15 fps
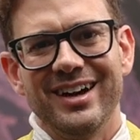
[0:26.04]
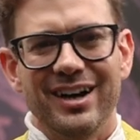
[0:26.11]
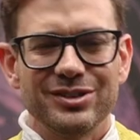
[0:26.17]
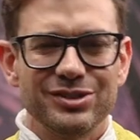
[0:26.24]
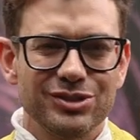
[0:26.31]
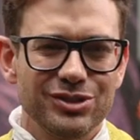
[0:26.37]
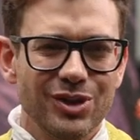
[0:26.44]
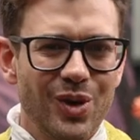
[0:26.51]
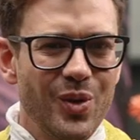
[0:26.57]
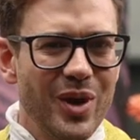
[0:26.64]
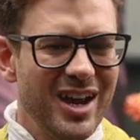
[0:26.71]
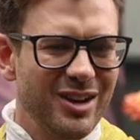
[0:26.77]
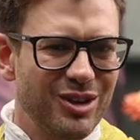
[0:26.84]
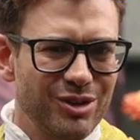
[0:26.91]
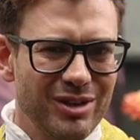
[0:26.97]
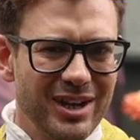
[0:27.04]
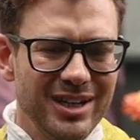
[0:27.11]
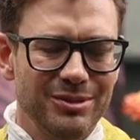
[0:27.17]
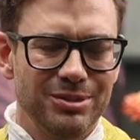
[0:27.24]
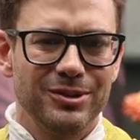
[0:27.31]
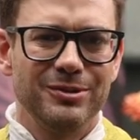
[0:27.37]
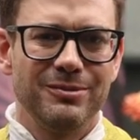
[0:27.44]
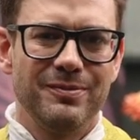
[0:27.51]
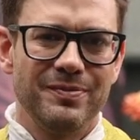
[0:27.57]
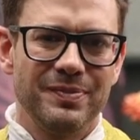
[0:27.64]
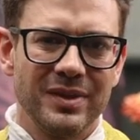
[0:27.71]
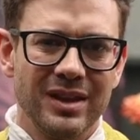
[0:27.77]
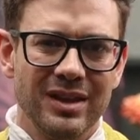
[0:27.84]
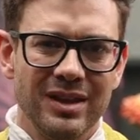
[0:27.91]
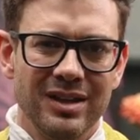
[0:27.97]
are so incredible?
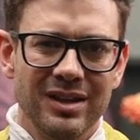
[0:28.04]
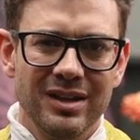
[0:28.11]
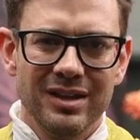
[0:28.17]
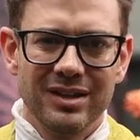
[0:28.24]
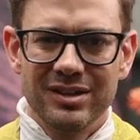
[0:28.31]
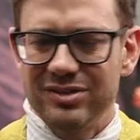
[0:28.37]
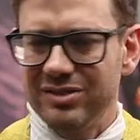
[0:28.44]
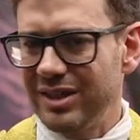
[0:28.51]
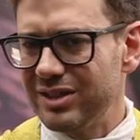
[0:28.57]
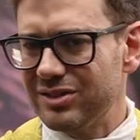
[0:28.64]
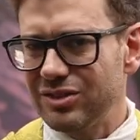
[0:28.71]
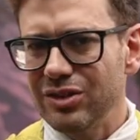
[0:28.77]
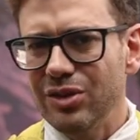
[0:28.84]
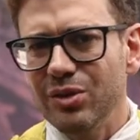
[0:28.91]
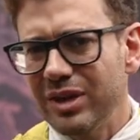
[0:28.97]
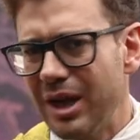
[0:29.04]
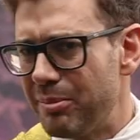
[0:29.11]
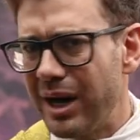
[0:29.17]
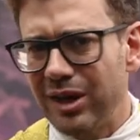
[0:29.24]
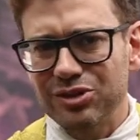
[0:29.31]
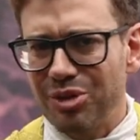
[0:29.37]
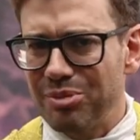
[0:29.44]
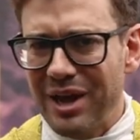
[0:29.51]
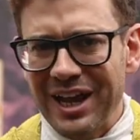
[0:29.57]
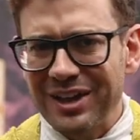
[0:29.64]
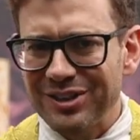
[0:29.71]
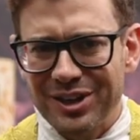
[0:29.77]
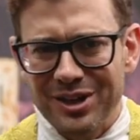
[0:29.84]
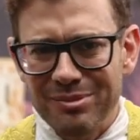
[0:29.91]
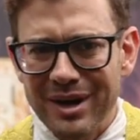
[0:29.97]
You see, it's not only about
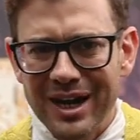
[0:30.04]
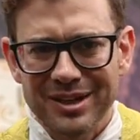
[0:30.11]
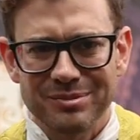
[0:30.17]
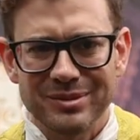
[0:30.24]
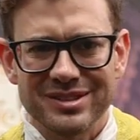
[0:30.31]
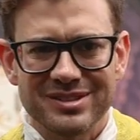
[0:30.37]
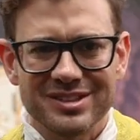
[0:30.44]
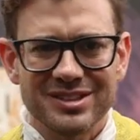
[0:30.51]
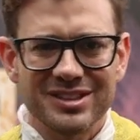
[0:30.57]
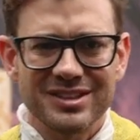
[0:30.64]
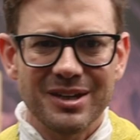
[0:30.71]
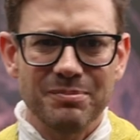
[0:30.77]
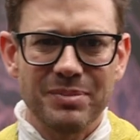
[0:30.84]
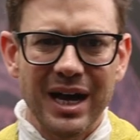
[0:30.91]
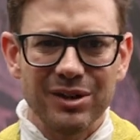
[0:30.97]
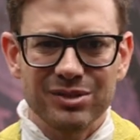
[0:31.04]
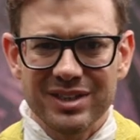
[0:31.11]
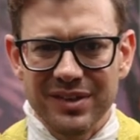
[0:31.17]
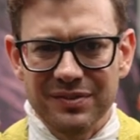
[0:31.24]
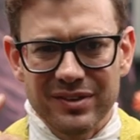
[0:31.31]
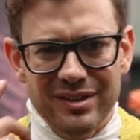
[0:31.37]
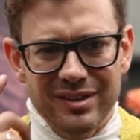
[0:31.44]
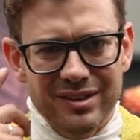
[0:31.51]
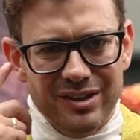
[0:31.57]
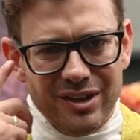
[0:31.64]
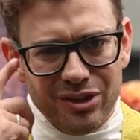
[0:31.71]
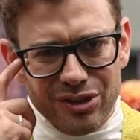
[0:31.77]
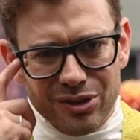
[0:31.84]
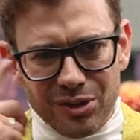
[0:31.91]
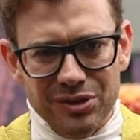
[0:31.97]
obeying the commandments, it's about even
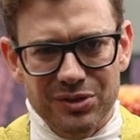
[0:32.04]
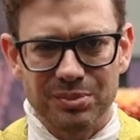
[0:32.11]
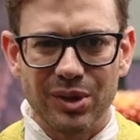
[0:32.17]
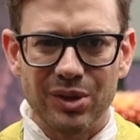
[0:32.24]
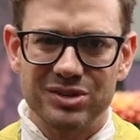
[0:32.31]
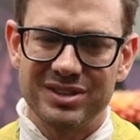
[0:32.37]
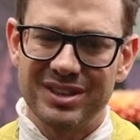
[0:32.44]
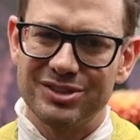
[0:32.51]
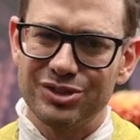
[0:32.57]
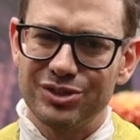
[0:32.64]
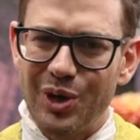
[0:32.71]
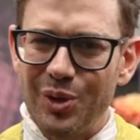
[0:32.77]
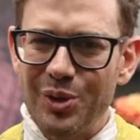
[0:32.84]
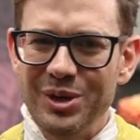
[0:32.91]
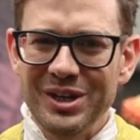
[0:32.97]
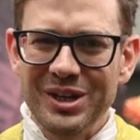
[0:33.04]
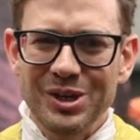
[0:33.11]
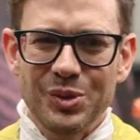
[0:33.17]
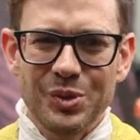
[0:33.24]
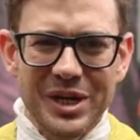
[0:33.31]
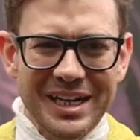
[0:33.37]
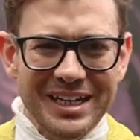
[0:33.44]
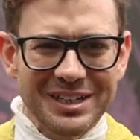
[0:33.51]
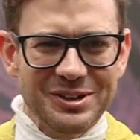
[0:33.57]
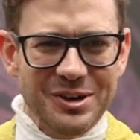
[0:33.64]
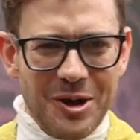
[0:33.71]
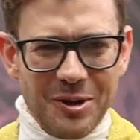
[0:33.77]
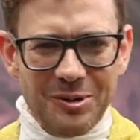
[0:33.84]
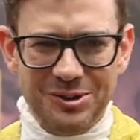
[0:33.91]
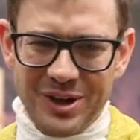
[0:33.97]
the thought process. So we can
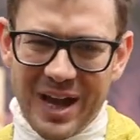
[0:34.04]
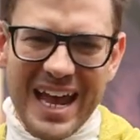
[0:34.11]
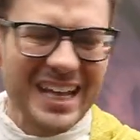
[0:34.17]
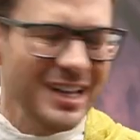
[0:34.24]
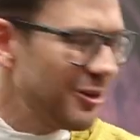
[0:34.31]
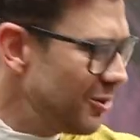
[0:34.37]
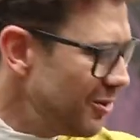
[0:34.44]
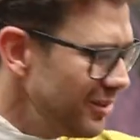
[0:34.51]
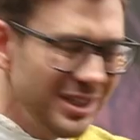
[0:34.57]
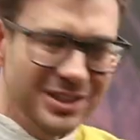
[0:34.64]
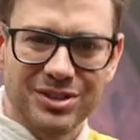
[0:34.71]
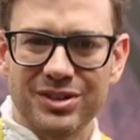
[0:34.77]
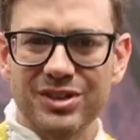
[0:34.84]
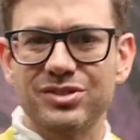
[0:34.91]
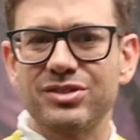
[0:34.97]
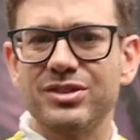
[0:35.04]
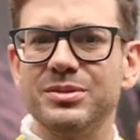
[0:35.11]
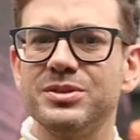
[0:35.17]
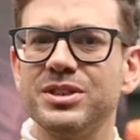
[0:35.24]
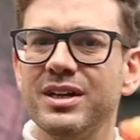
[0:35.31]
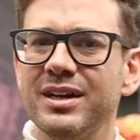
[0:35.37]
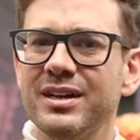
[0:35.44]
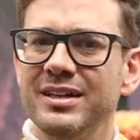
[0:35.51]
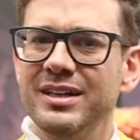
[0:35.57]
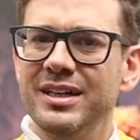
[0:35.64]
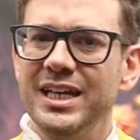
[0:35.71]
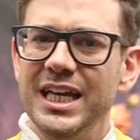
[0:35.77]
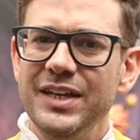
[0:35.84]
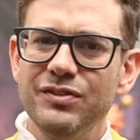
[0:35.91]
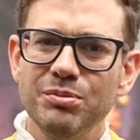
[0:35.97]
go to hell, according to the scripture,
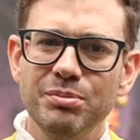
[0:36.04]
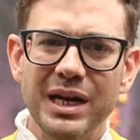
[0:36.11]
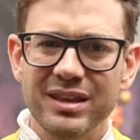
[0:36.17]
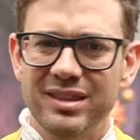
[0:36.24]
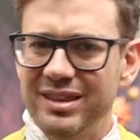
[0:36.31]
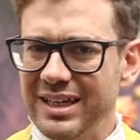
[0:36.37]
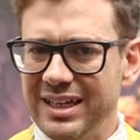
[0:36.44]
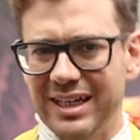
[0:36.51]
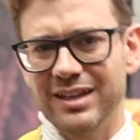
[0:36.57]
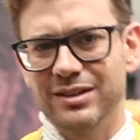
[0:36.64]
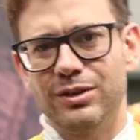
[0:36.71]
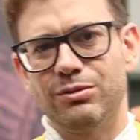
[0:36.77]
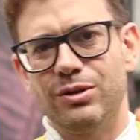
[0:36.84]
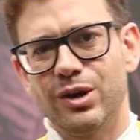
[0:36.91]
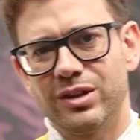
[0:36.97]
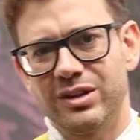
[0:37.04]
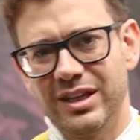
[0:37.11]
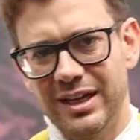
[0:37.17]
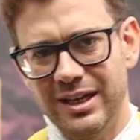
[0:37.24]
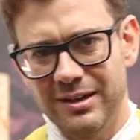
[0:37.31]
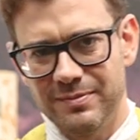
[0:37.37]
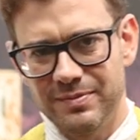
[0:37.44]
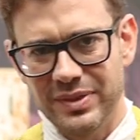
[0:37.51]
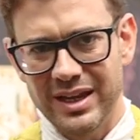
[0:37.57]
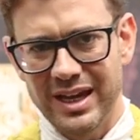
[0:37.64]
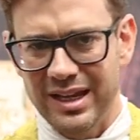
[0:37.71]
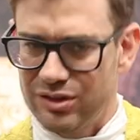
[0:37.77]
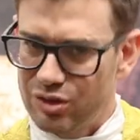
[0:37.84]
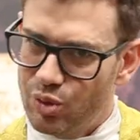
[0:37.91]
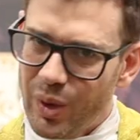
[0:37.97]
even by thinking the wrong thing
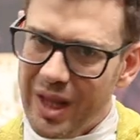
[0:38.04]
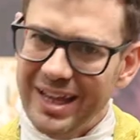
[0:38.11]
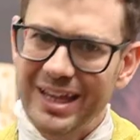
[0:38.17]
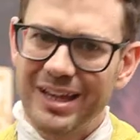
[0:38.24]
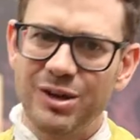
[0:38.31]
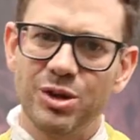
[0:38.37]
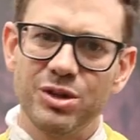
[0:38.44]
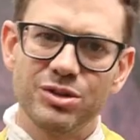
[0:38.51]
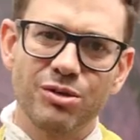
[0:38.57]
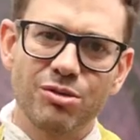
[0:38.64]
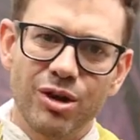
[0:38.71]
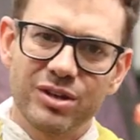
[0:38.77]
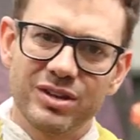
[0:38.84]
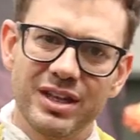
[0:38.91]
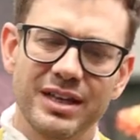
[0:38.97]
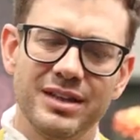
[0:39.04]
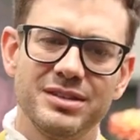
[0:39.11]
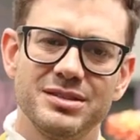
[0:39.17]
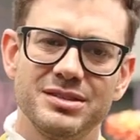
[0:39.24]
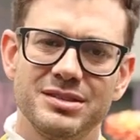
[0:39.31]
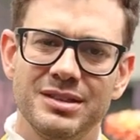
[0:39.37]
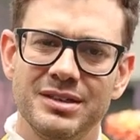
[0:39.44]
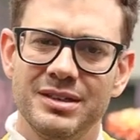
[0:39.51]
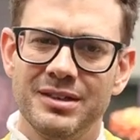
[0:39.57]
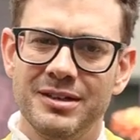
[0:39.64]
and dwelling on the wrong things.